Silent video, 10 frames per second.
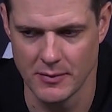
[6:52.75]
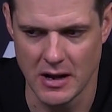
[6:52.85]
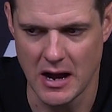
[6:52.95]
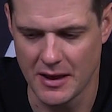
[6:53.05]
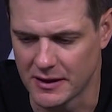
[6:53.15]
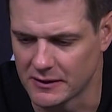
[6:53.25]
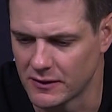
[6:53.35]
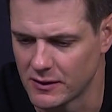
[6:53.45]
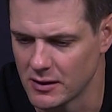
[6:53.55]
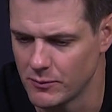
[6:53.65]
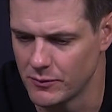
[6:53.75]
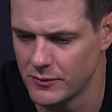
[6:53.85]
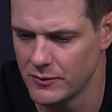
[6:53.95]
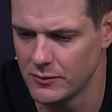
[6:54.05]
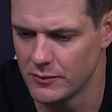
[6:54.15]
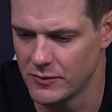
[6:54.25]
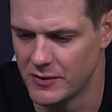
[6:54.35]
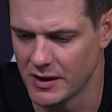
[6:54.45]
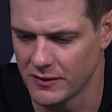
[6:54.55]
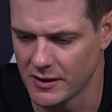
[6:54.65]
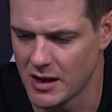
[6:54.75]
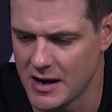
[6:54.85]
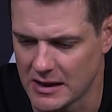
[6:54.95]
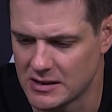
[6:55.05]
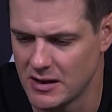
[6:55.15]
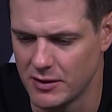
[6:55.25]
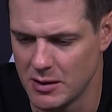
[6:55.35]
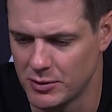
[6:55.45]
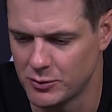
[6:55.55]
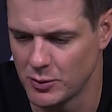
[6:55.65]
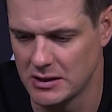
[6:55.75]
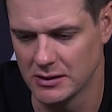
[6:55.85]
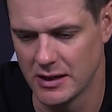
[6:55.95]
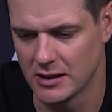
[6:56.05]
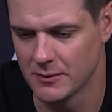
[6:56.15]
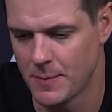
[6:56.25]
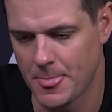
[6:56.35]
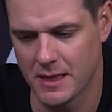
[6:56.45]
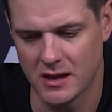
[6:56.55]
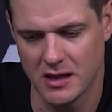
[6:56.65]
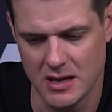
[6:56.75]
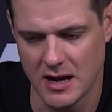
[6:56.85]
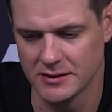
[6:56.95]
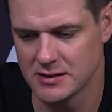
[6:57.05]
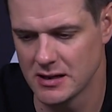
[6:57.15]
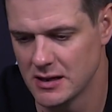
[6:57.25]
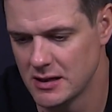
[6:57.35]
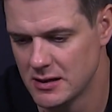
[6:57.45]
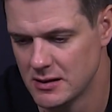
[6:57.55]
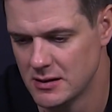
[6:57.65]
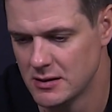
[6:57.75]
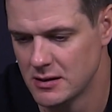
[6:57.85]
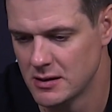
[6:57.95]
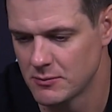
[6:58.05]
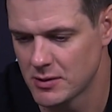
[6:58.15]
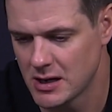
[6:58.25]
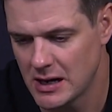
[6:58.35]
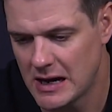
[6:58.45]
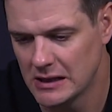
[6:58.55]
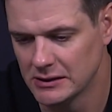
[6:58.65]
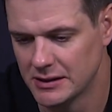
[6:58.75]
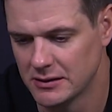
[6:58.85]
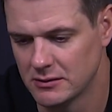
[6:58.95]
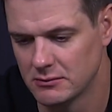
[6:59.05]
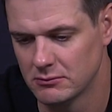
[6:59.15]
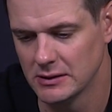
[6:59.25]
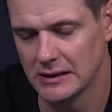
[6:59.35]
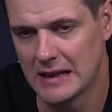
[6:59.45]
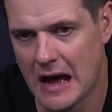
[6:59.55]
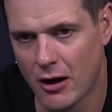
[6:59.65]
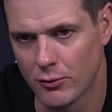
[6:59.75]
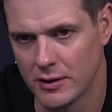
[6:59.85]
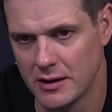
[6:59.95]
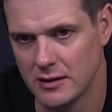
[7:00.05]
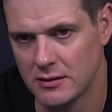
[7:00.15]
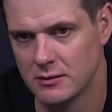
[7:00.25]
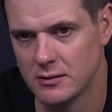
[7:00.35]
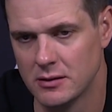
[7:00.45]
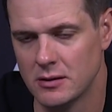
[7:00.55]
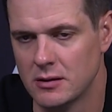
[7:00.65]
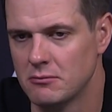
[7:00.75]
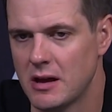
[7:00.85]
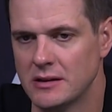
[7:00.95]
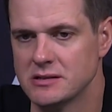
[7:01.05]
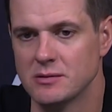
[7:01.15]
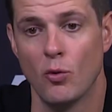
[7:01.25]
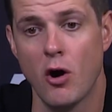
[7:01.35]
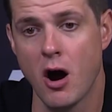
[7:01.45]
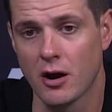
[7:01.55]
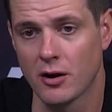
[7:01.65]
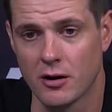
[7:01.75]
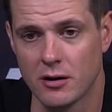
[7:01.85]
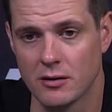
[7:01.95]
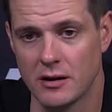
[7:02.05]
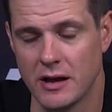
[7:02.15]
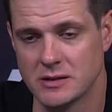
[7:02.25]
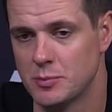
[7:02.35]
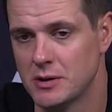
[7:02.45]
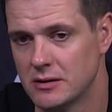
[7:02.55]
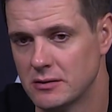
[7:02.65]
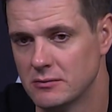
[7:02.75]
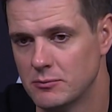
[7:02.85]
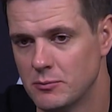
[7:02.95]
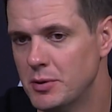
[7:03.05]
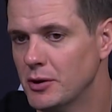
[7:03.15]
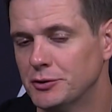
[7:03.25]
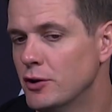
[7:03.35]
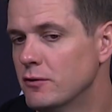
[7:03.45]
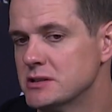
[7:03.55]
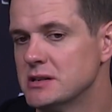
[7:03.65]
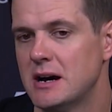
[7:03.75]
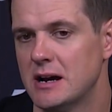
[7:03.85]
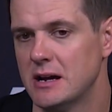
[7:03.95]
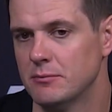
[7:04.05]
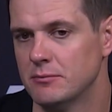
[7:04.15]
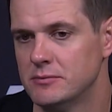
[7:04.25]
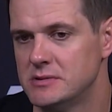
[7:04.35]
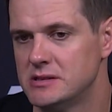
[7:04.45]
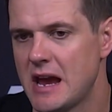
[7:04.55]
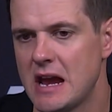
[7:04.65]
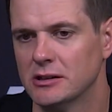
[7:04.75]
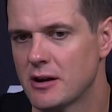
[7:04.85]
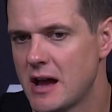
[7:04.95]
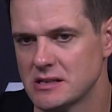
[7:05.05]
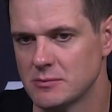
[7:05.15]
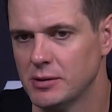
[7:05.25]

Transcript: I think that the connectivity between like Keontae, Colin, Lowry, and some Walker has been built over time. Taylor hasn't